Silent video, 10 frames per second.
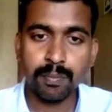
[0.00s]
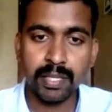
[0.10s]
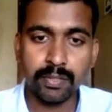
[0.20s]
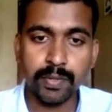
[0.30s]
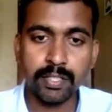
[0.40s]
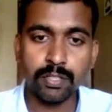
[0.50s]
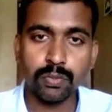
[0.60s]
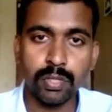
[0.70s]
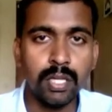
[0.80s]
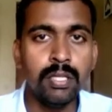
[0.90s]
equator to
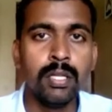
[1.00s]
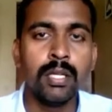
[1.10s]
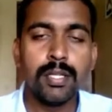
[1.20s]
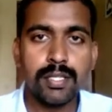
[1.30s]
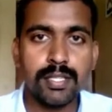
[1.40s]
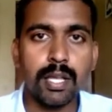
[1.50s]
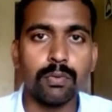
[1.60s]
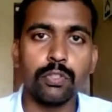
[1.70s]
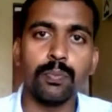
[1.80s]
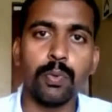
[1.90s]
the south
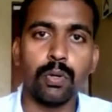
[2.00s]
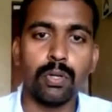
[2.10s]
pole.